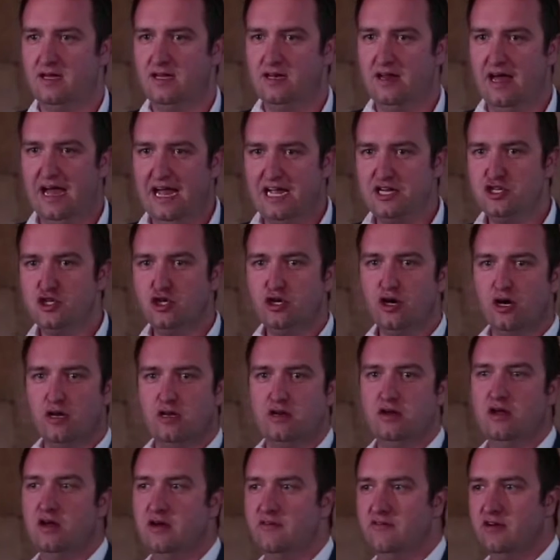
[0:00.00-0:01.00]
Now, had you got
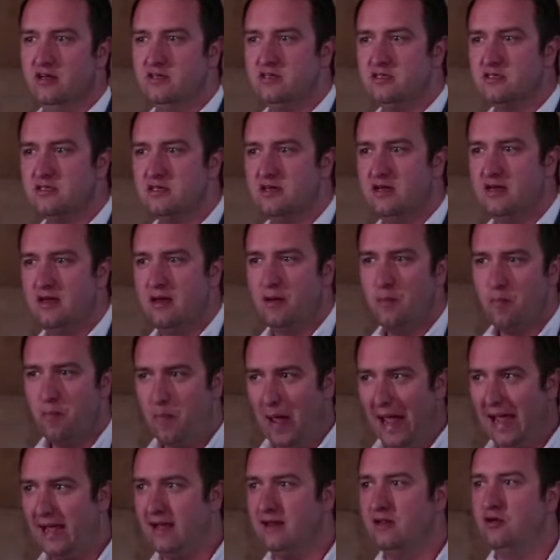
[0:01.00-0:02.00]
nervous,
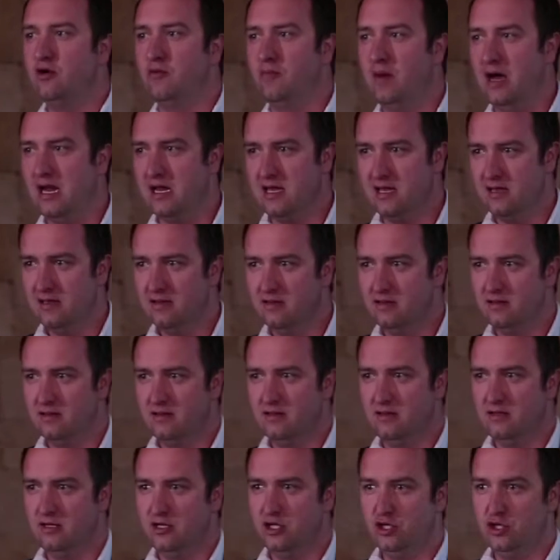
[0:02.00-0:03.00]
banked your money,
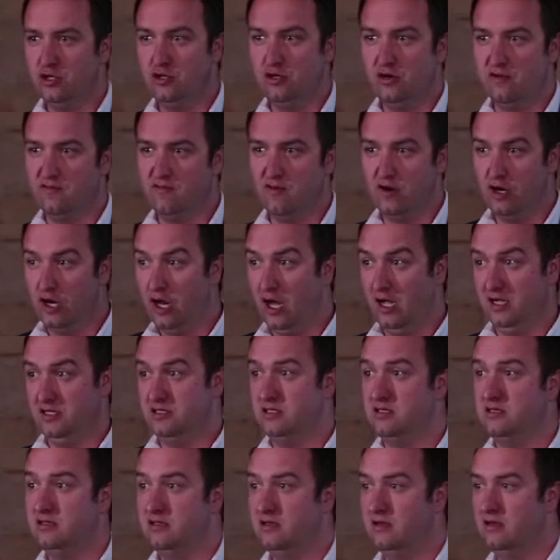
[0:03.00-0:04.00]
you'd have
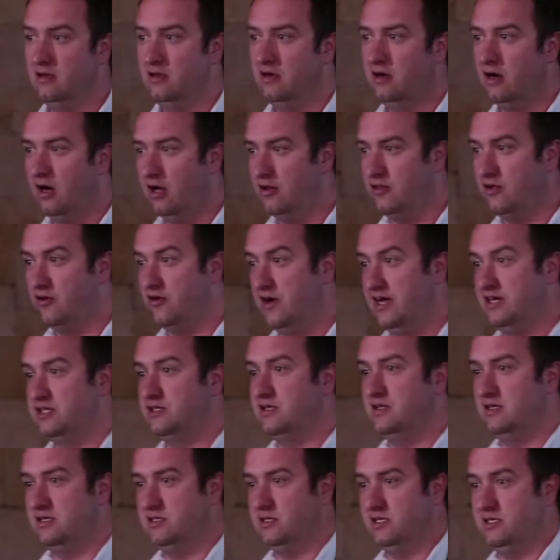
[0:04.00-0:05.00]
lost on the rest
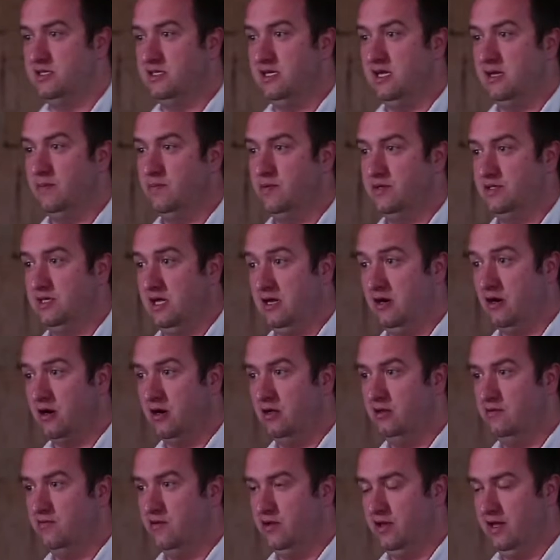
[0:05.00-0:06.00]
of the 16%
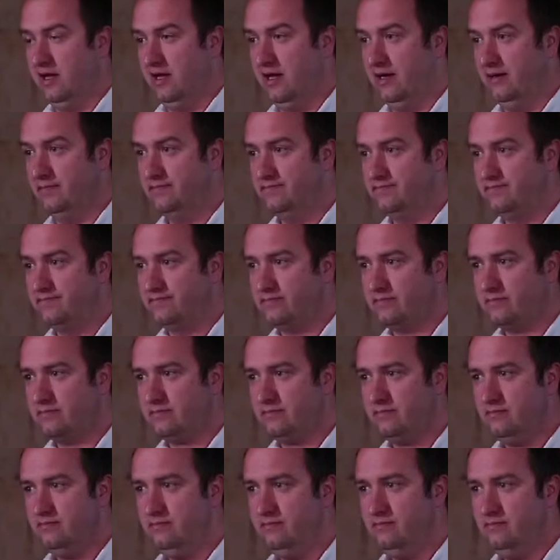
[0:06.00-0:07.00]
growth for the year.
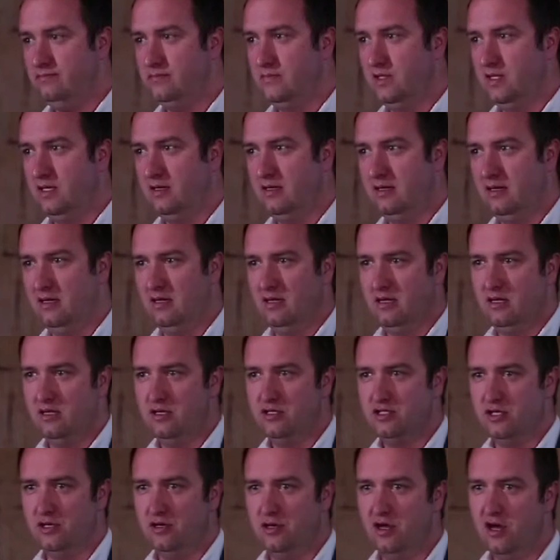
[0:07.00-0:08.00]

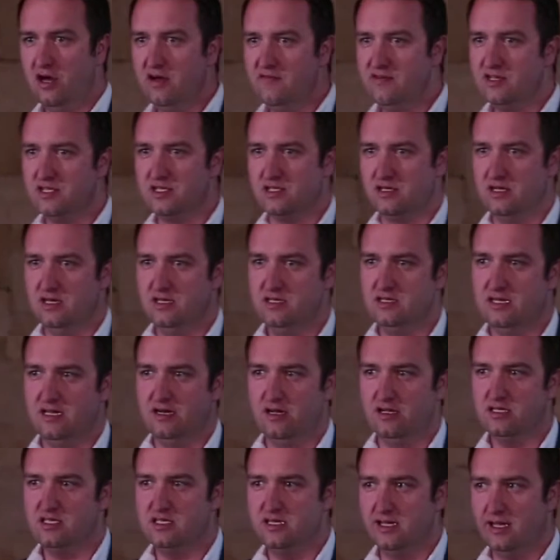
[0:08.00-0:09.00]
So nervousness and
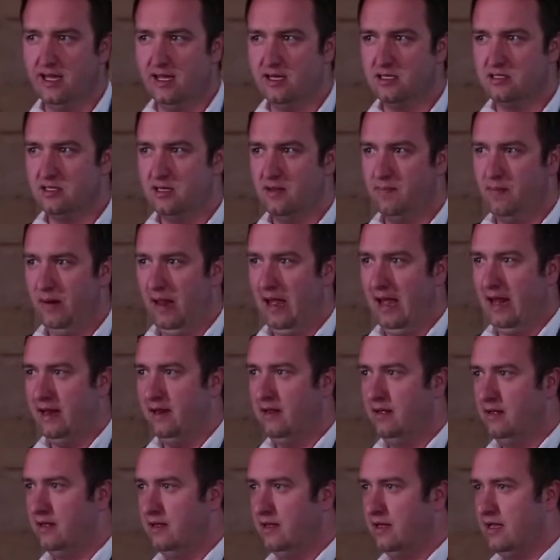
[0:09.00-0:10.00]
not sticking to the plan
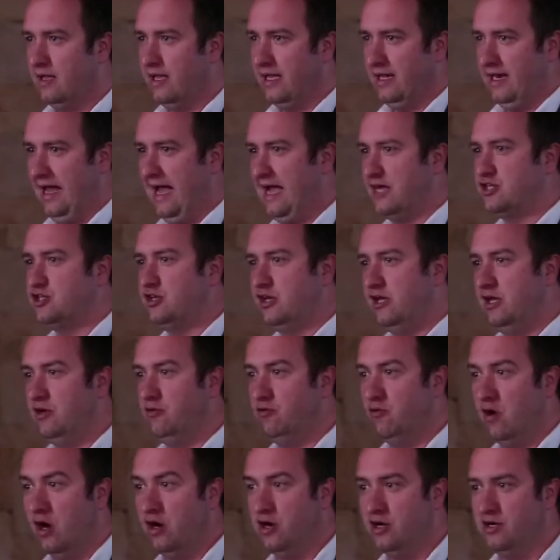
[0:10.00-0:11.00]
can actually
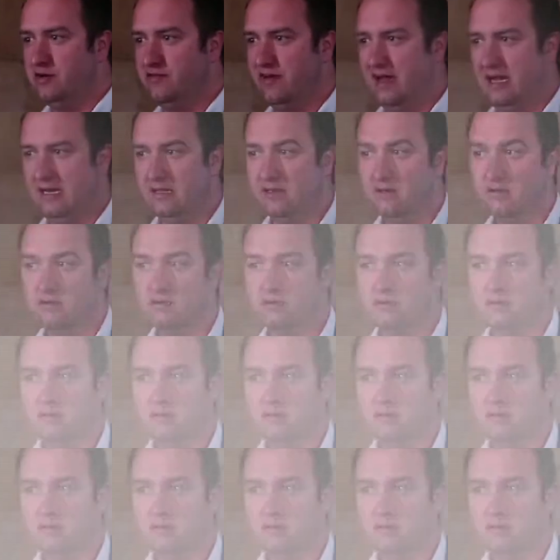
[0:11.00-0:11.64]
erode value.